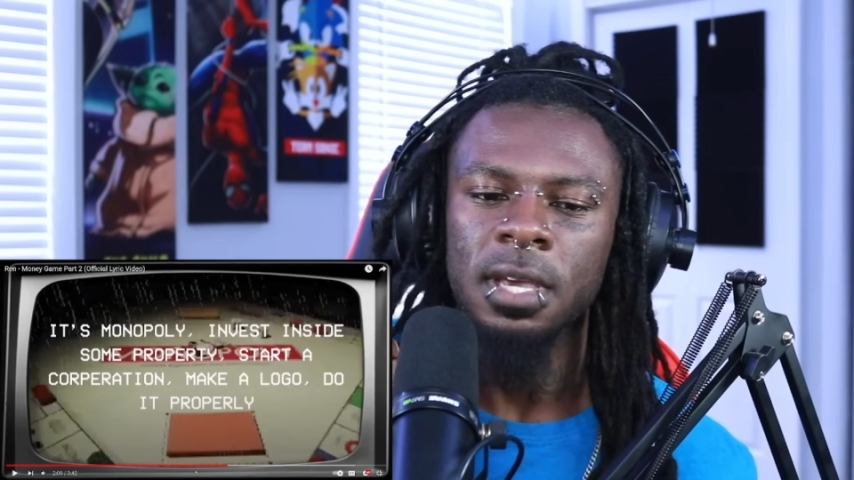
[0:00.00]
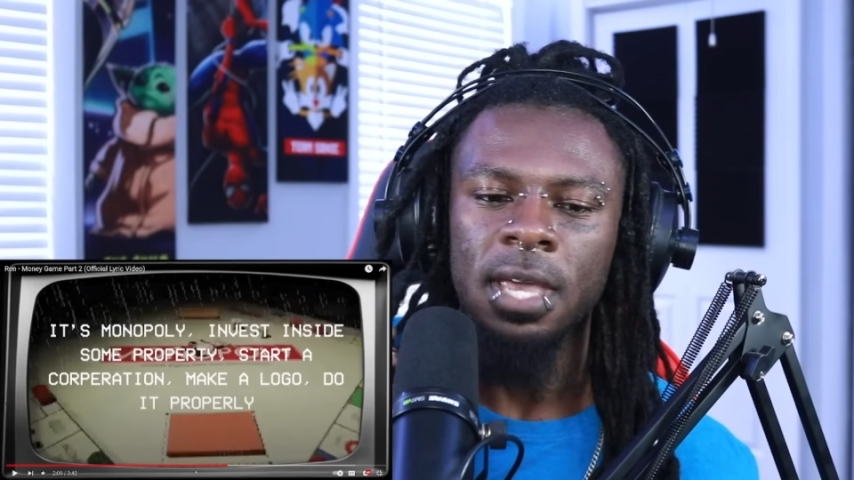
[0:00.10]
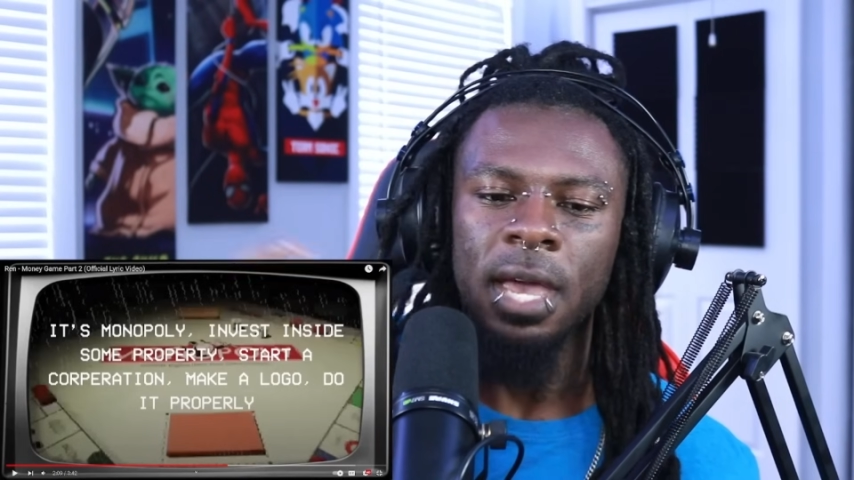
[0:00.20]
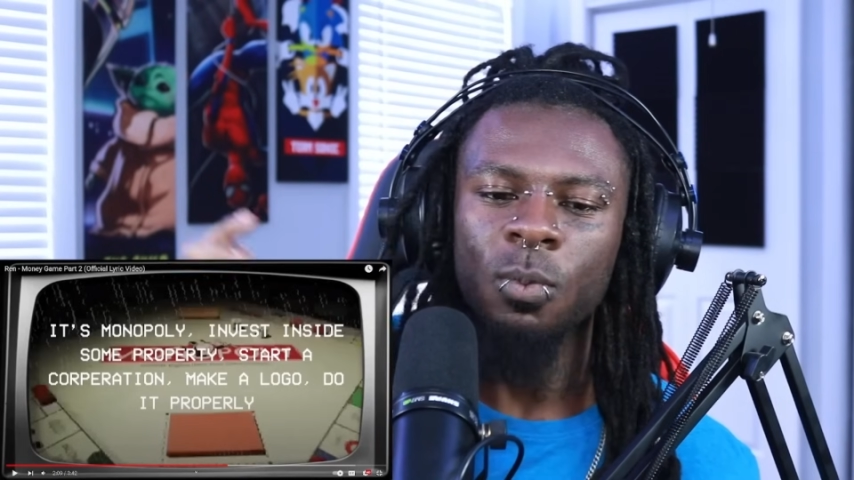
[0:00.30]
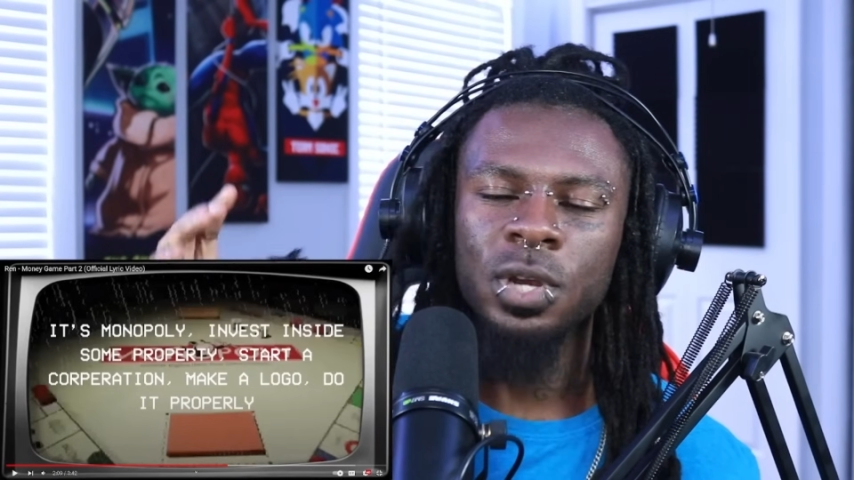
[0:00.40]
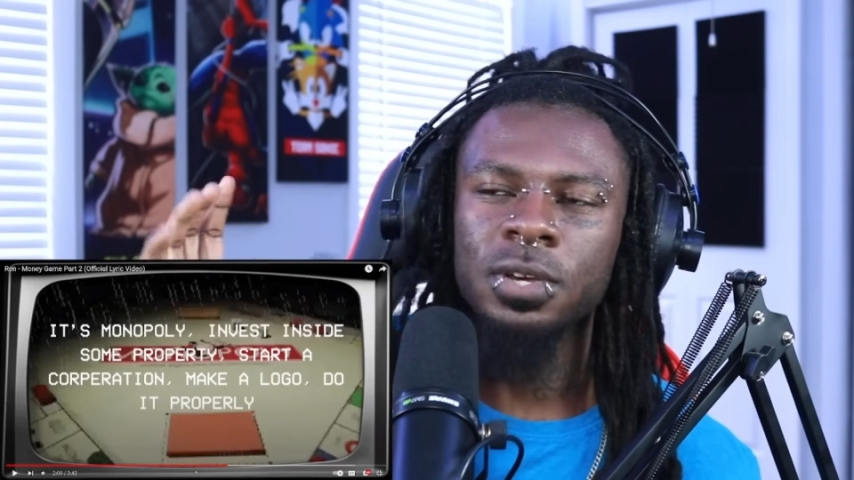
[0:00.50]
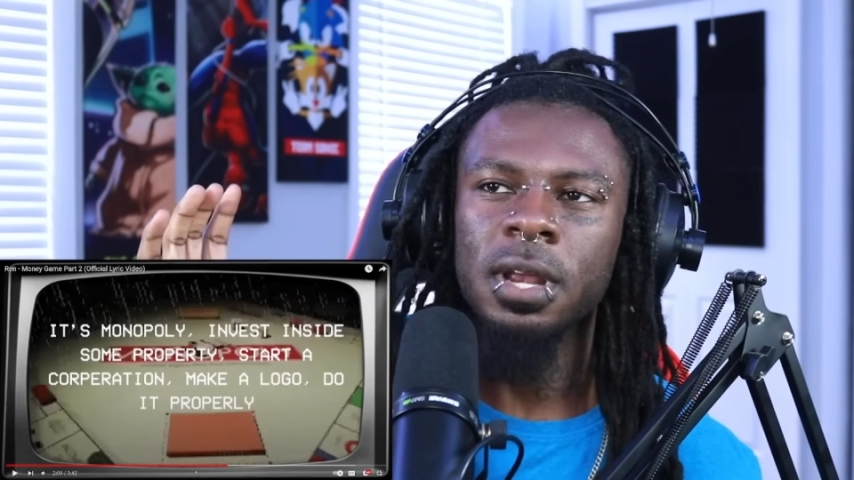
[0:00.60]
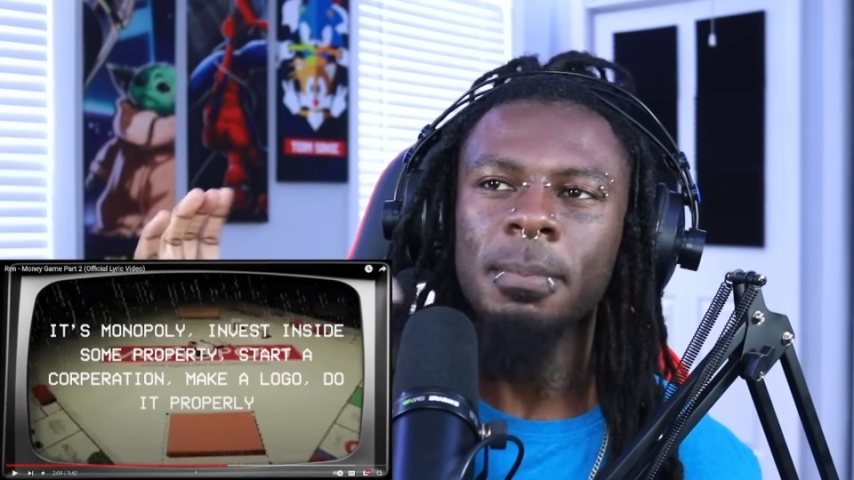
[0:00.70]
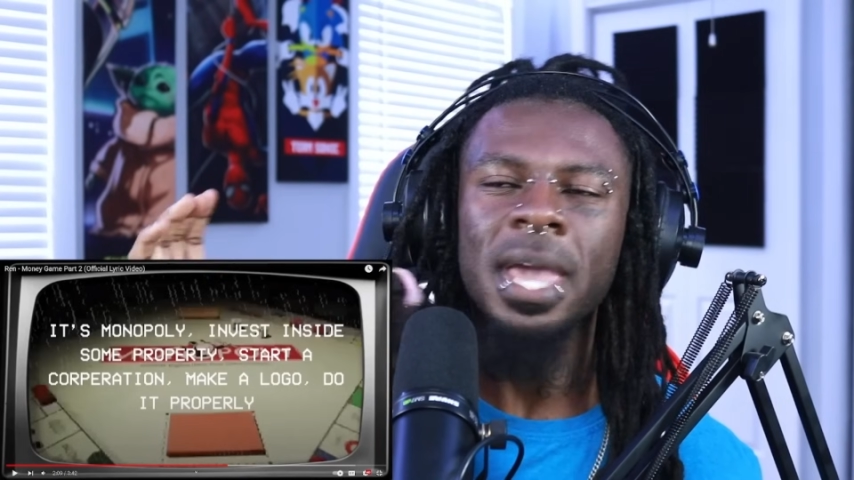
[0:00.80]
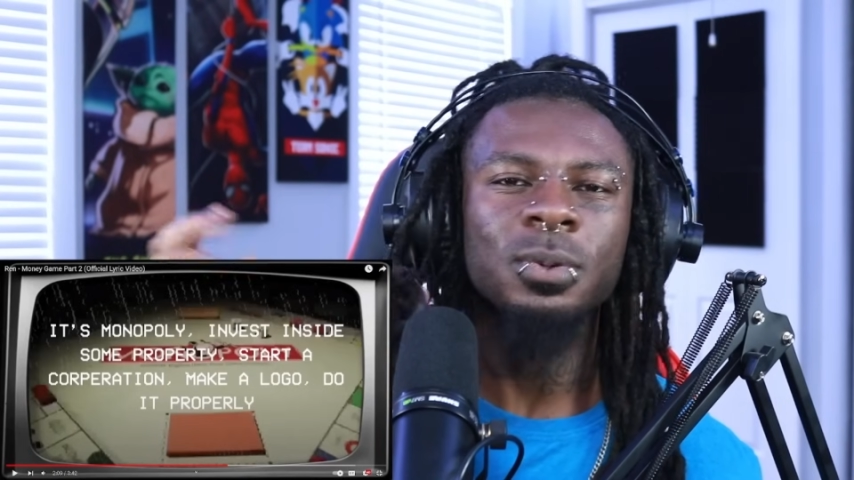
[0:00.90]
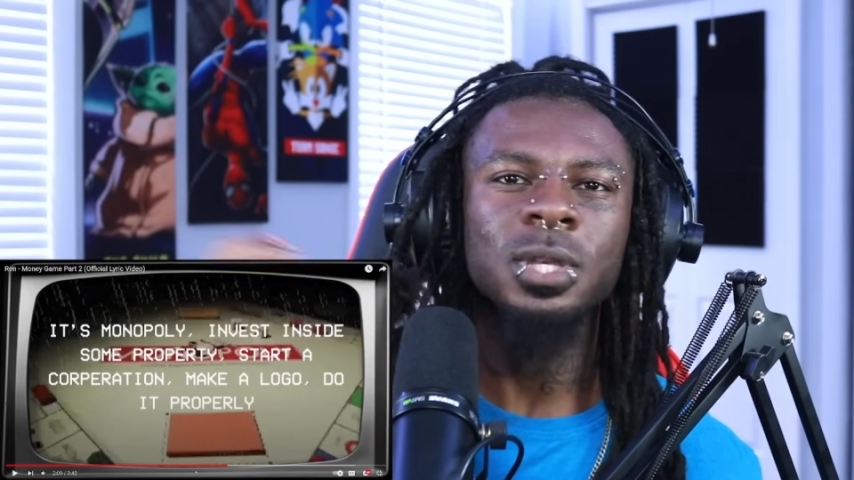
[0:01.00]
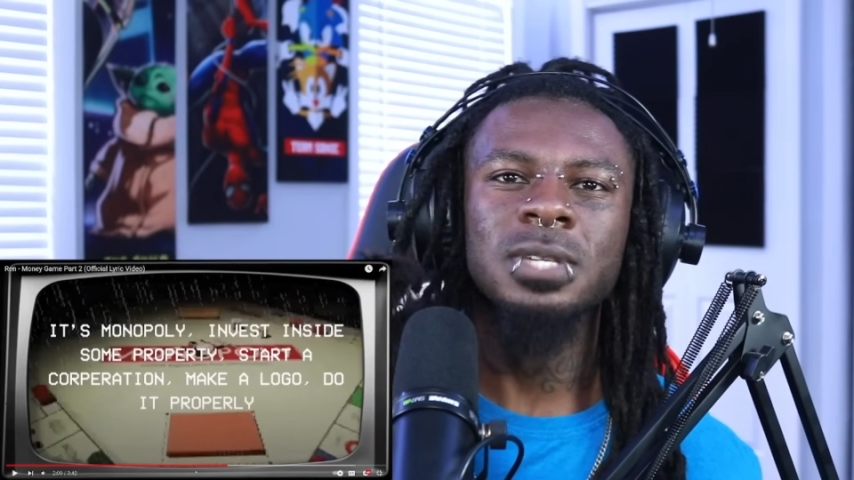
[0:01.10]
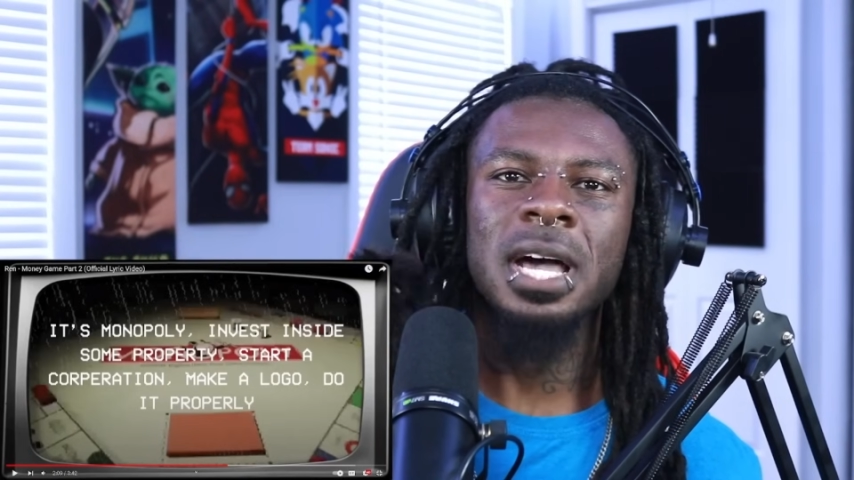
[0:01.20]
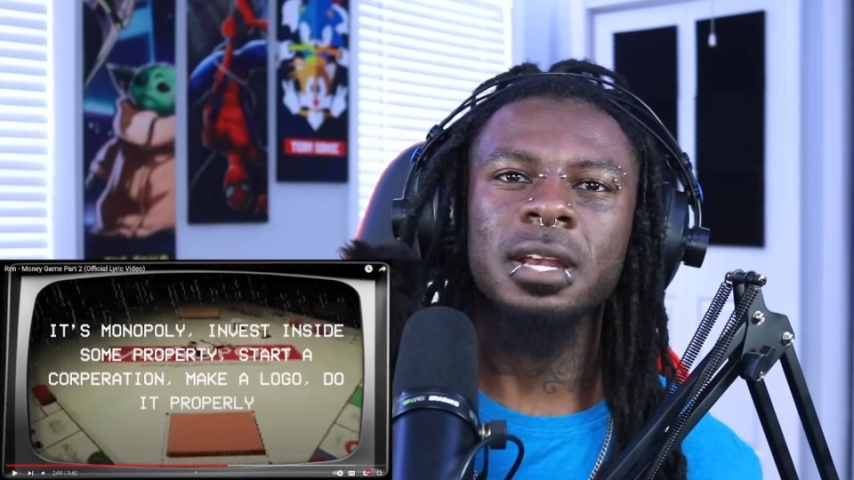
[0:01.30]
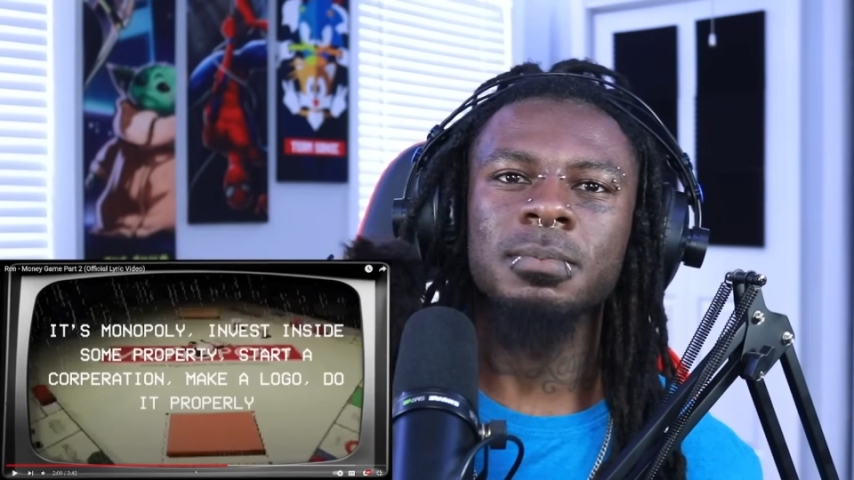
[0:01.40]
And what are you gonna make with those
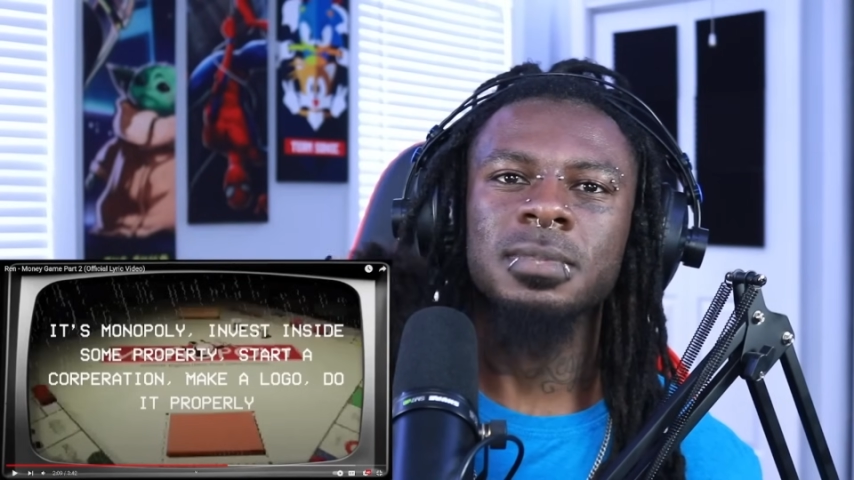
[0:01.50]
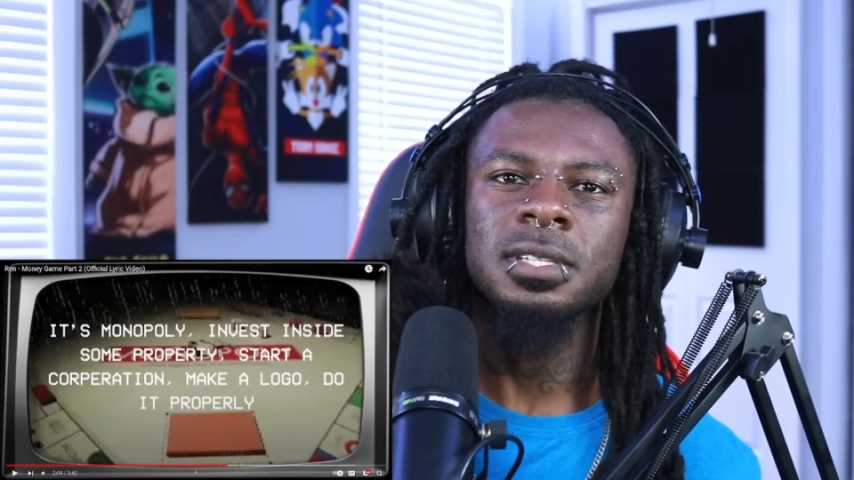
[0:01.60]
items?